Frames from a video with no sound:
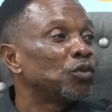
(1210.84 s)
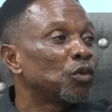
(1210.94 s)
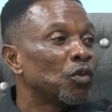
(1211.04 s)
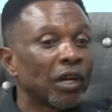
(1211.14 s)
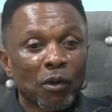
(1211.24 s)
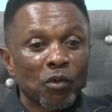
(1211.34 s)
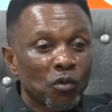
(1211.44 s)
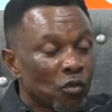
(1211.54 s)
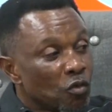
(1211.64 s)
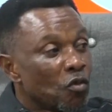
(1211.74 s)
to one. I
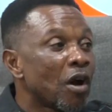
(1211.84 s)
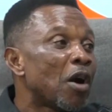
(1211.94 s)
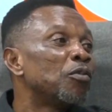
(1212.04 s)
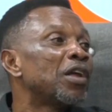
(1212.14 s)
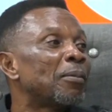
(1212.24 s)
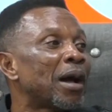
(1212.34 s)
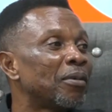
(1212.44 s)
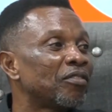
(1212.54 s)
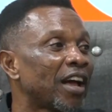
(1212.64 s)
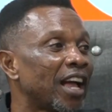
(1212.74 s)
will be a
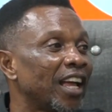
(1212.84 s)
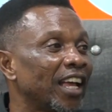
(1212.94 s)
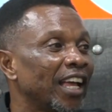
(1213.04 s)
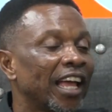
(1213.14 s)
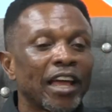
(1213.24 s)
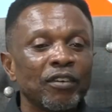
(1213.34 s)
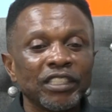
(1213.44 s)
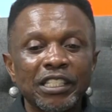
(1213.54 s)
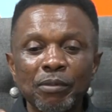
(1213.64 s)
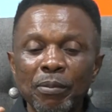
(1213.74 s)
barber. And
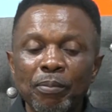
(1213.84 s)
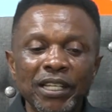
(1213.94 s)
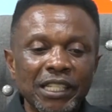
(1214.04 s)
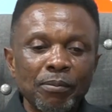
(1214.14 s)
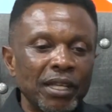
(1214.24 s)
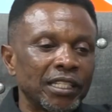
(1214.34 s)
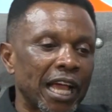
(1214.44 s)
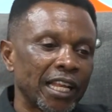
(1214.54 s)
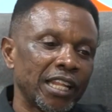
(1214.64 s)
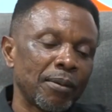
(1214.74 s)
intimate person made
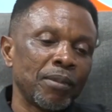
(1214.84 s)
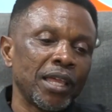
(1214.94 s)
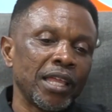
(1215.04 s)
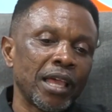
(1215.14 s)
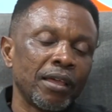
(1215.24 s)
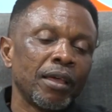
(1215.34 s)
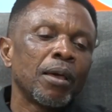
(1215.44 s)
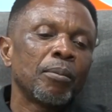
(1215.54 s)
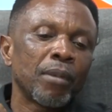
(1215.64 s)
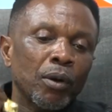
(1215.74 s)
idea me, yeah,
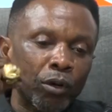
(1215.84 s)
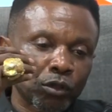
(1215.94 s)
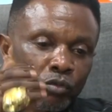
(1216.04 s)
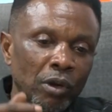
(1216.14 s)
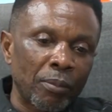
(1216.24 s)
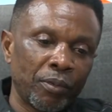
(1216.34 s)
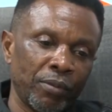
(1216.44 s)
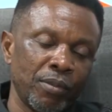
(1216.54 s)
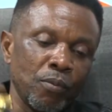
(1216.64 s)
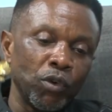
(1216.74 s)
make us swap
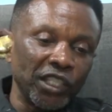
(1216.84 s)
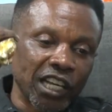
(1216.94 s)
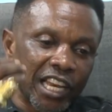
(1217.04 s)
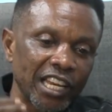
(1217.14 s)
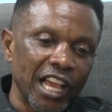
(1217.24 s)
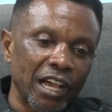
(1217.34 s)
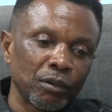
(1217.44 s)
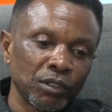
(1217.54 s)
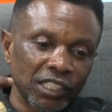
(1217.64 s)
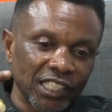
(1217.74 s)
bring me more genia,
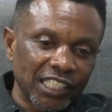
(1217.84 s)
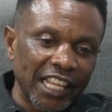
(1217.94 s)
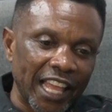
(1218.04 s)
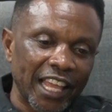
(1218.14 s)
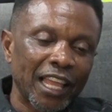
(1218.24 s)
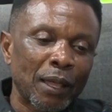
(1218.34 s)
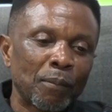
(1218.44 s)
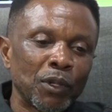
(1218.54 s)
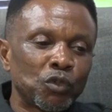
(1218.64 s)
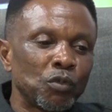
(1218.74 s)
cause he say,
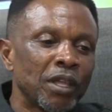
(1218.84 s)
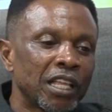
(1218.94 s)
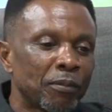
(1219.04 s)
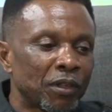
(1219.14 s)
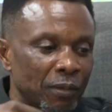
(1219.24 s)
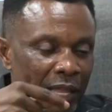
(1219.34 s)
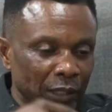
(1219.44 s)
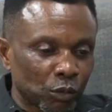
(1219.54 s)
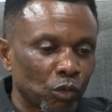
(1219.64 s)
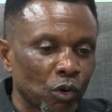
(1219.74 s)
means to me, be ya
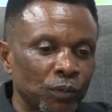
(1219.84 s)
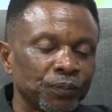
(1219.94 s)
to her.